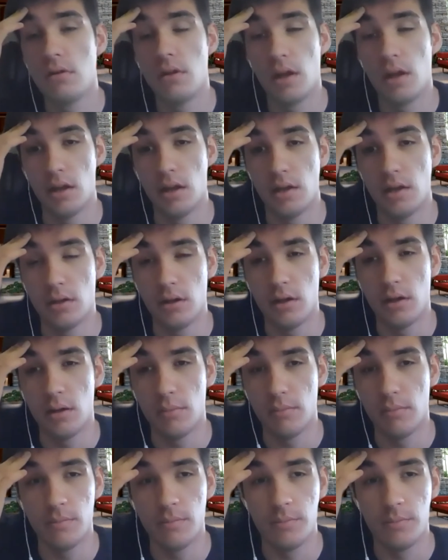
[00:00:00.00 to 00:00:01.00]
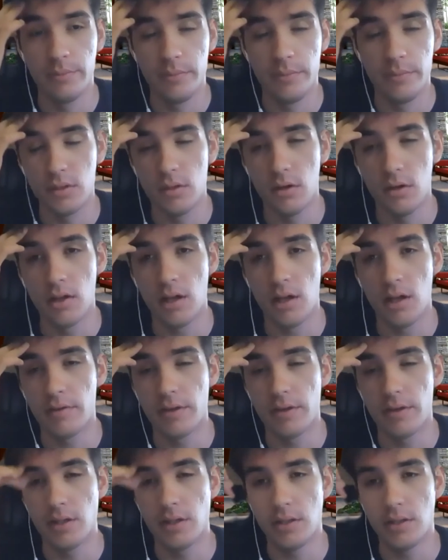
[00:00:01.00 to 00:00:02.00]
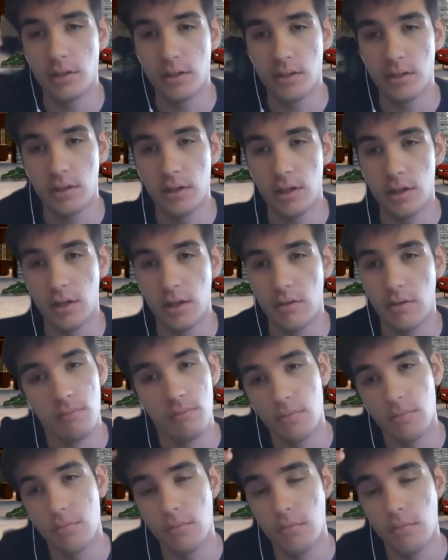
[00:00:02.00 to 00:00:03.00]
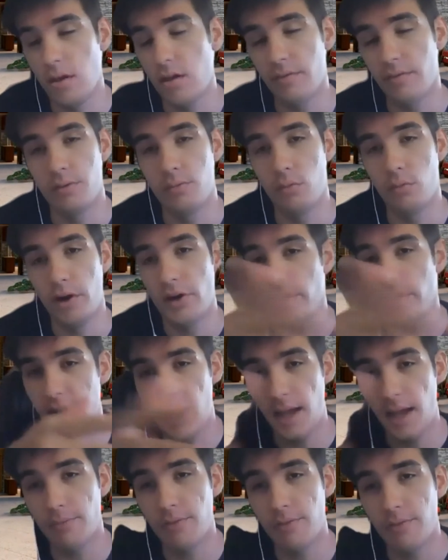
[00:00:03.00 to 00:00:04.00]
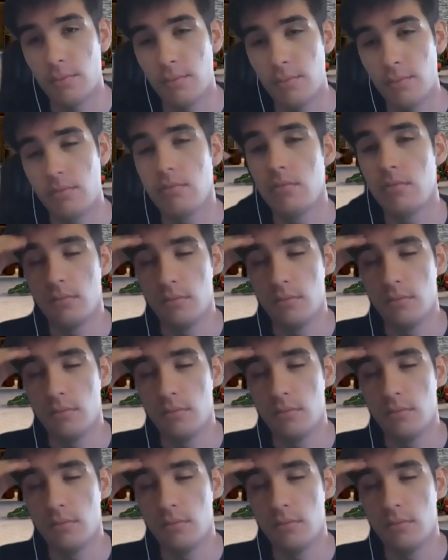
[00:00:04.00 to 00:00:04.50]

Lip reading: and a lot of it is just like even where it came from,